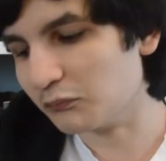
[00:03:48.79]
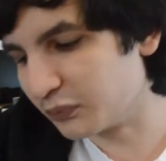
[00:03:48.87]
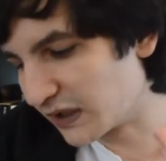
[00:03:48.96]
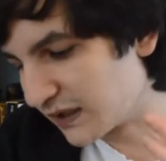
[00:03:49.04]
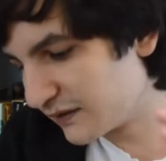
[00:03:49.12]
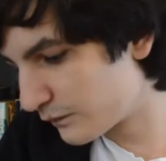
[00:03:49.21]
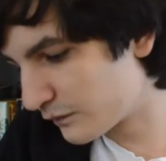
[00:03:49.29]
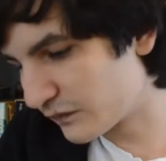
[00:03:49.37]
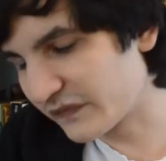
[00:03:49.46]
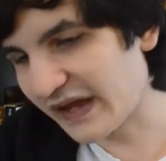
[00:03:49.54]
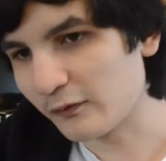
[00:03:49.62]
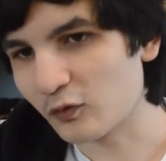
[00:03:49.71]
but
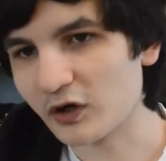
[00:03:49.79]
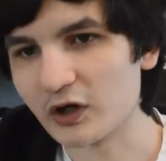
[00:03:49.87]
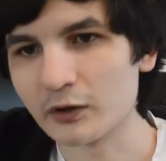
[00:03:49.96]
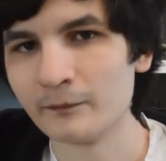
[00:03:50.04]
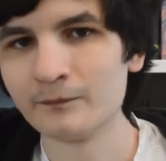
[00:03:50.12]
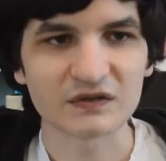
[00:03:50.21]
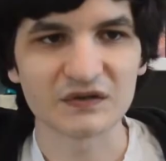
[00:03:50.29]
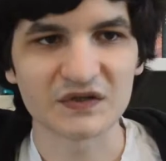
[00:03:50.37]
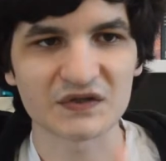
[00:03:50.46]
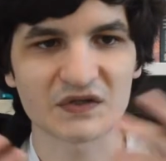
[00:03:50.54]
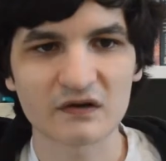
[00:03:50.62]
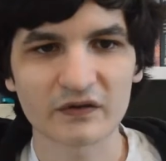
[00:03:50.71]
they were
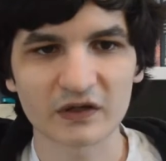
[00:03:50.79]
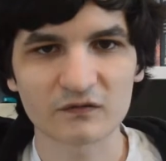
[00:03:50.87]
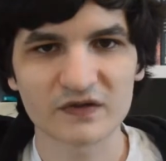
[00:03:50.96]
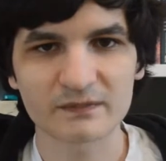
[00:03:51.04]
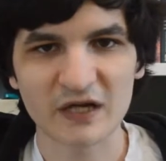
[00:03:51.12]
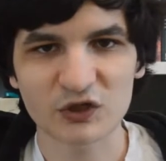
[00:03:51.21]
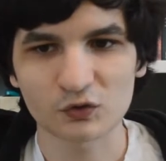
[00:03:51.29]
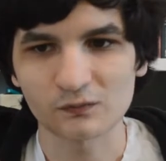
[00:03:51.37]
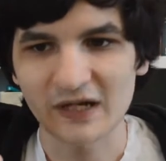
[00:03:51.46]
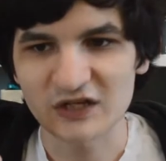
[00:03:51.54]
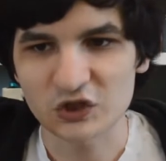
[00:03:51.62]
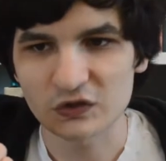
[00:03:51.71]
deserving of special
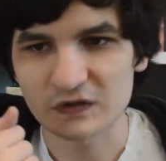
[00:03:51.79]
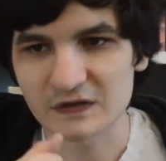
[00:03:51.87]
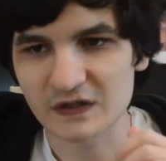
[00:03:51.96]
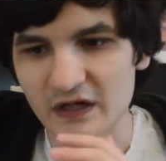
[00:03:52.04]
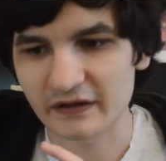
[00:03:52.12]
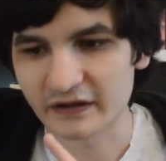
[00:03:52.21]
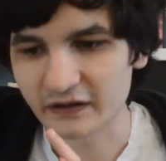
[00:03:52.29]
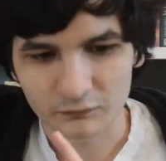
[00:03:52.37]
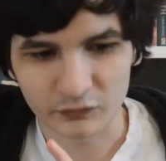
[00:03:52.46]
mentions, I think,